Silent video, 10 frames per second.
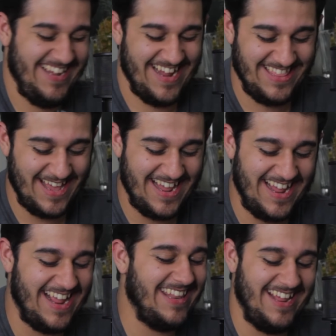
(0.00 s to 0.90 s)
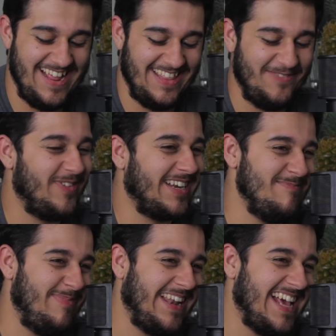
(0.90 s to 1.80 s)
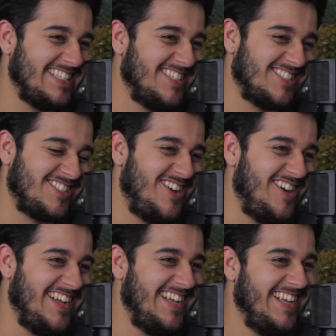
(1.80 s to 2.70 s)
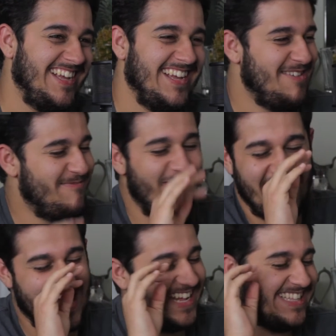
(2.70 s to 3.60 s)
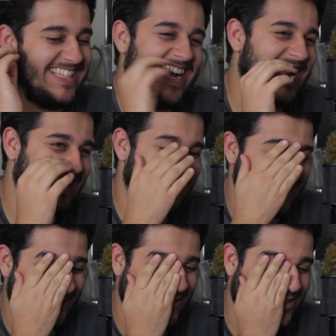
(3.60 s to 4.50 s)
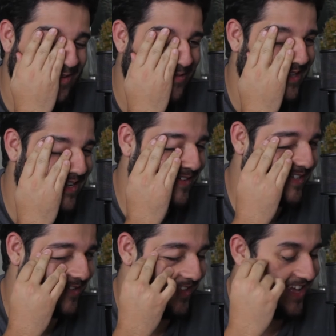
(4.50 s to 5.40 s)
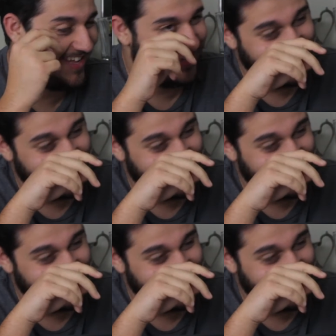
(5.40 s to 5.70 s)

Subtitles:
and they freaking blast the song, bro. I died like the first couple times when I saw that.